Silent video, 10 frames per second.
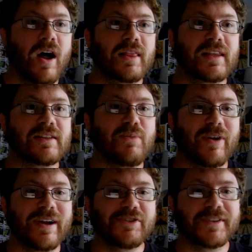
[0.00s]
a little
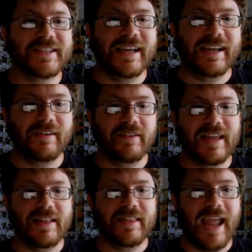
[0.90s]
more interesting
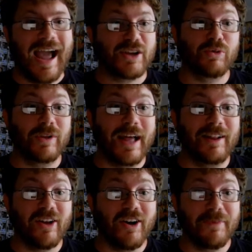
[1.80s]
than the actual
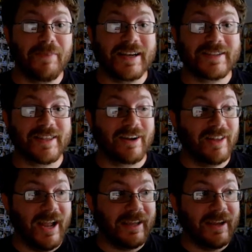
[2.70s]
Eldar because they're
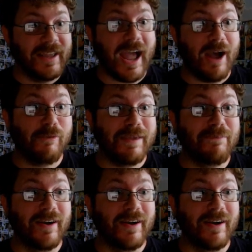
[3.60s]
like, yeah, we.